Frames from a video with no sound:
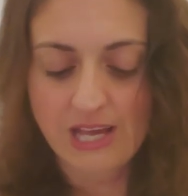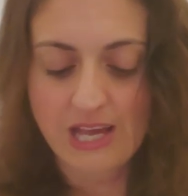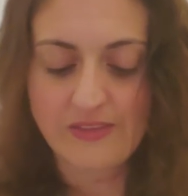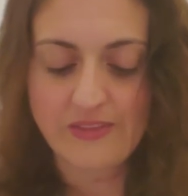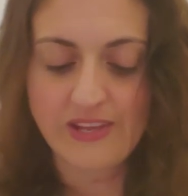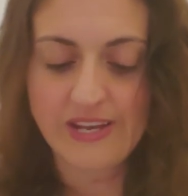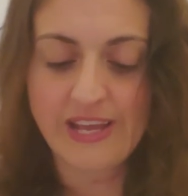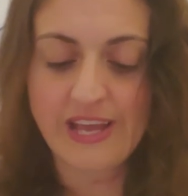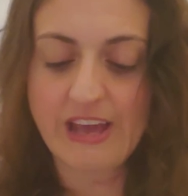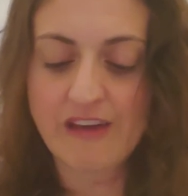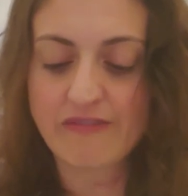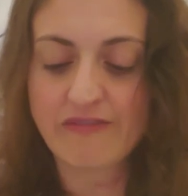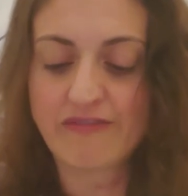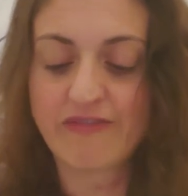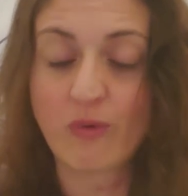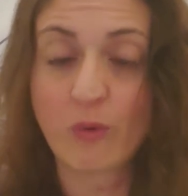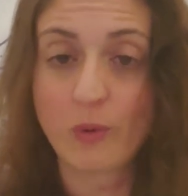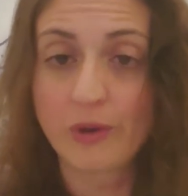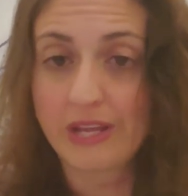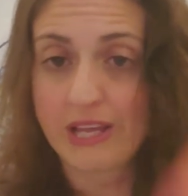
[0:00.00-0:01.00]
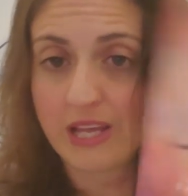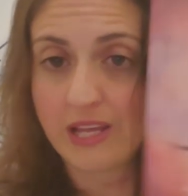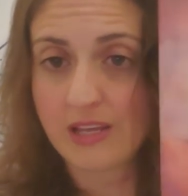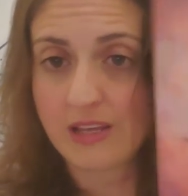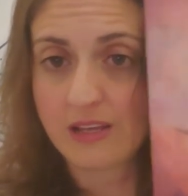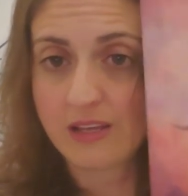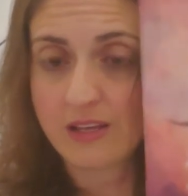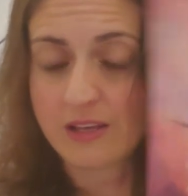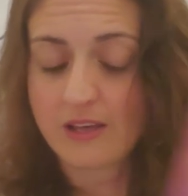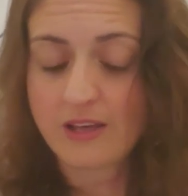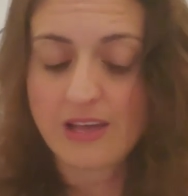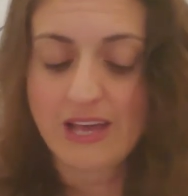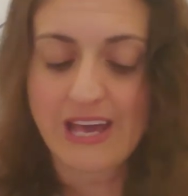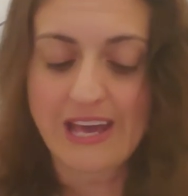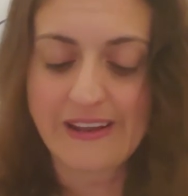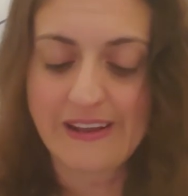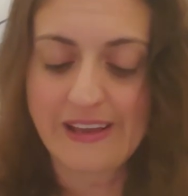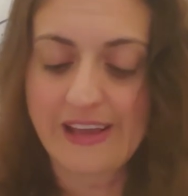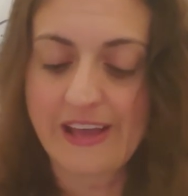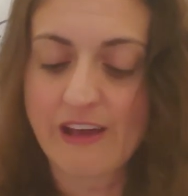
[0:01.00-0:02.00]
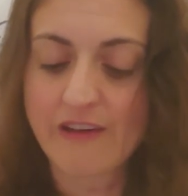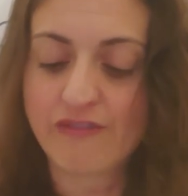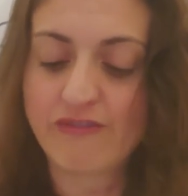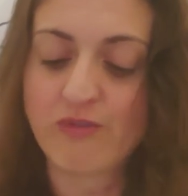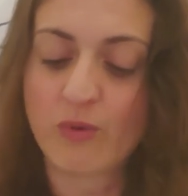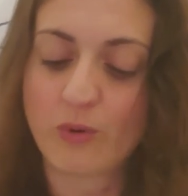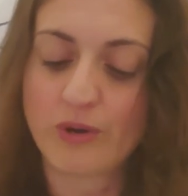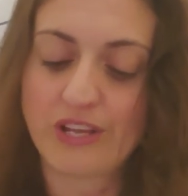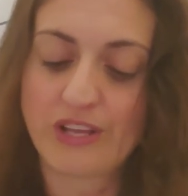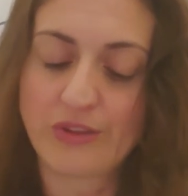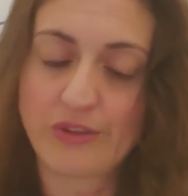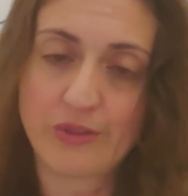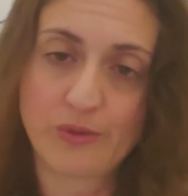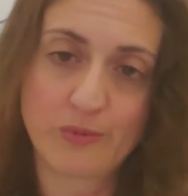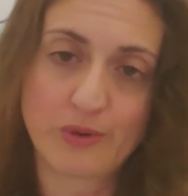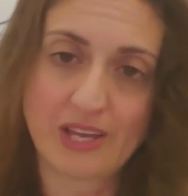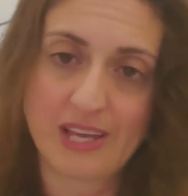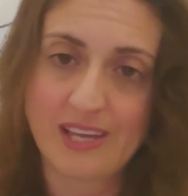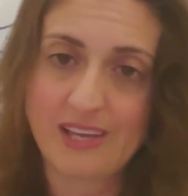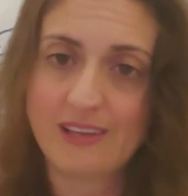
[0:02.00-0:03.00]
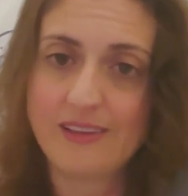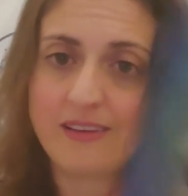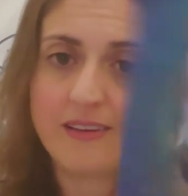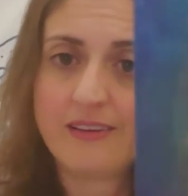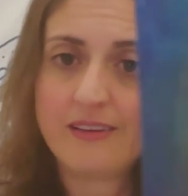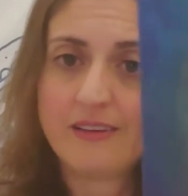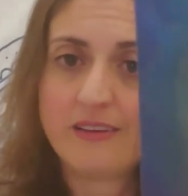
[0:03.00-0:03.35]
and then i have 40 and i have 43